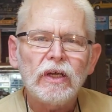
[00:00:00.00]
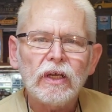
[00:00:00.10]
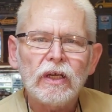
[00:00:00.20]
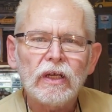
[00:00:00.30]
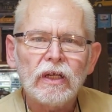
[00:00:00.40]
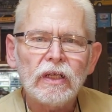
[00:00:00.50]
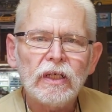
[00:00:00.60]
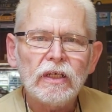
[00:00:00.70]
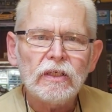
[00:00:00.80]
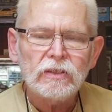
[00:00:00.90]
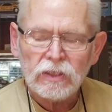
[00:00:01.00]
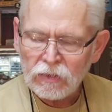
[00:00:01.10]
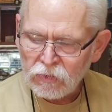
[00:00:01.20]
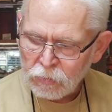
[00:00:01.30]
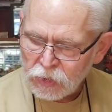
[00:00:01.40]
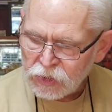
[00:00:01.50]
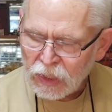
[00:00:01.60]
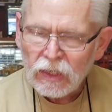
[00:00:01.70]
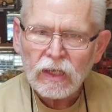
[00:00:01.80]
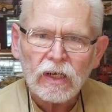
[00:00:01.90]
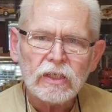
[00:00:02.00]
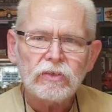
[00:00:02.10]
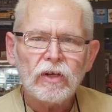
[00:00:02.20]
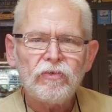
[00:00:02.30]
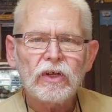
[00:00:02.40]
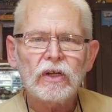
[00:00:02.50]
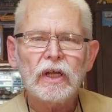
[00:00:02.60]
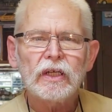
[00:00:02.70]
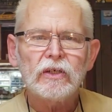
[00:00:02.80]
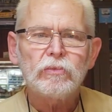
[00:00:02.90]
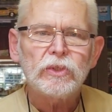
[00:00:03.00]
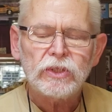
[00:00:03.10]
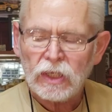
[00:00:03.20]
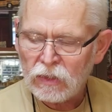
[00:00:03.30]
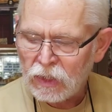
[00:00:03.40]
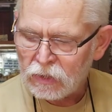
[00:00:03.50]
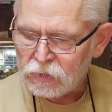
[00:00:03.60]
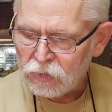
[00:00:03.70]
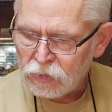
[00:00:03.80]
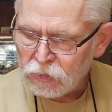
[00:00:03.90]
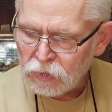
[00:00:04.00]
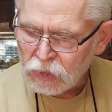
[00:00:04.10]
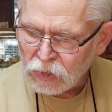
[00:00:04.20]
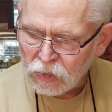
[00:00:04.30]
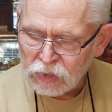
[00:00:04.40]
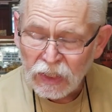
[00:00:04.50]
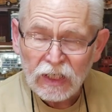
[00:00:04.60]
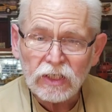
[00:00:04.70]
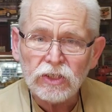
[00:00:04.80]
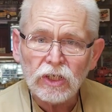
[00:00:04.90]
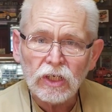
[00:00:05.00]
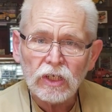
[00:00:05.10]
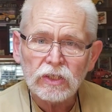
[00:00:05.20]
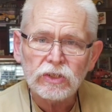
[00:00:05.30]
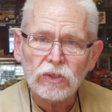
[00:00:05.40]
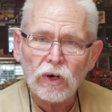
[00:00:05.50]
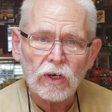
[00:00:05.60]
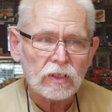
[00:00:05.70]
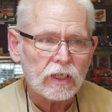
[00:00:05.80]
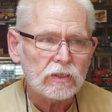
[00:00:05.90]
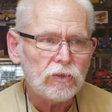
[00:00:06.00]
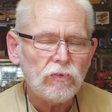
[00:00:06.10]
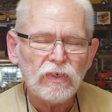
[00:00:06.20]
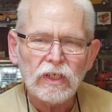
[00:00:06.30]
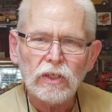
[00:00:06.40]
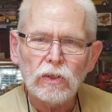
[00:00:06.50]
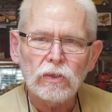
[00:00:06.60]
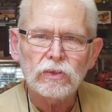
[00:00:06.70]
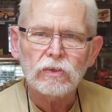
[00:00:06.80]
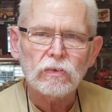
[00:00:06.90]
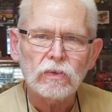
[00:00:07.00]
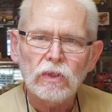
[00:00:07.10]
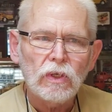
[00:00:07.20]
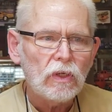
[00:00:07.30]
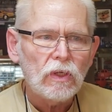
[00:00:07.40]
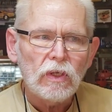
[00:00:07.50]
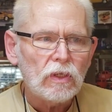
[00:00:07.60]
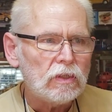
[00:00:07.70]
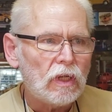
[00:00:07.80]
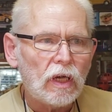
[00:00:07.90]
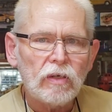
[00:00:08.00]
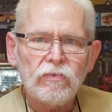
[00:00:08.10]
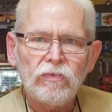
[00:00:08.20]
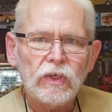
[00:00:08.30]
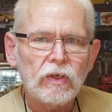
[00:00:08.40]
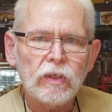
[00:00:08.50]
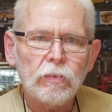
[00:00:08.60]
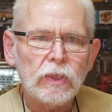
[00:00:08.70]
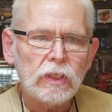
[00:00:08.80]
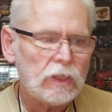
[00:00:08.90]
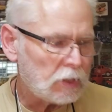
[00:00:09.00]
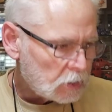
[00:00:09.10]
and he's giving him a shout out, so I figured I'd give him a shout out too. Looks like he just started, like 2 videos and not very many